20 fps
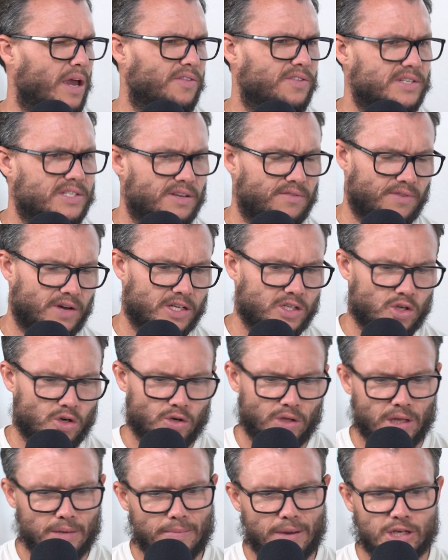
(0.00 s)
got this advice
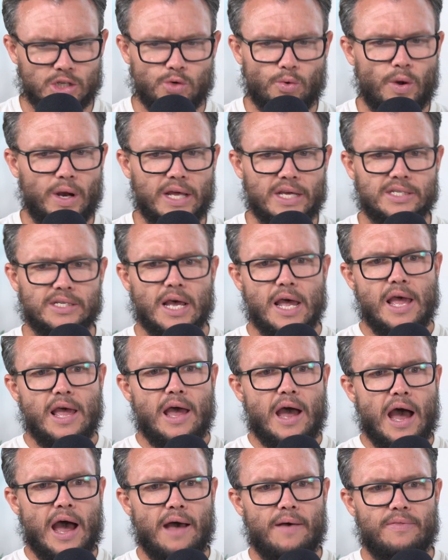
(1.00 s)
early in my 20s,
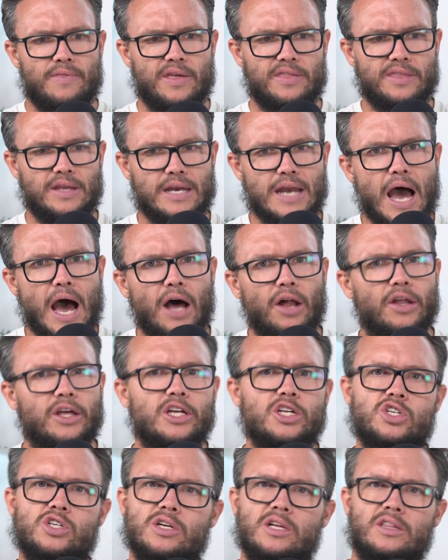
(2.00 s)
that the
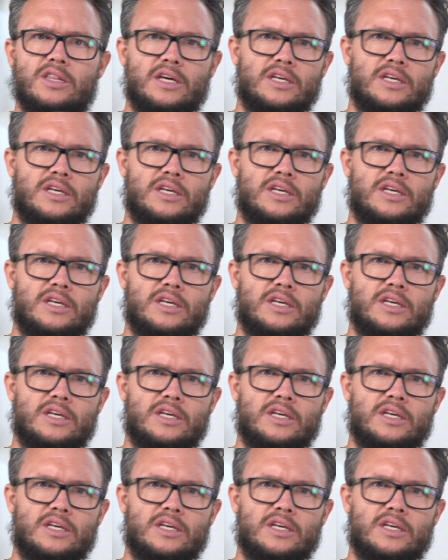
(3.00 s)
knowledge,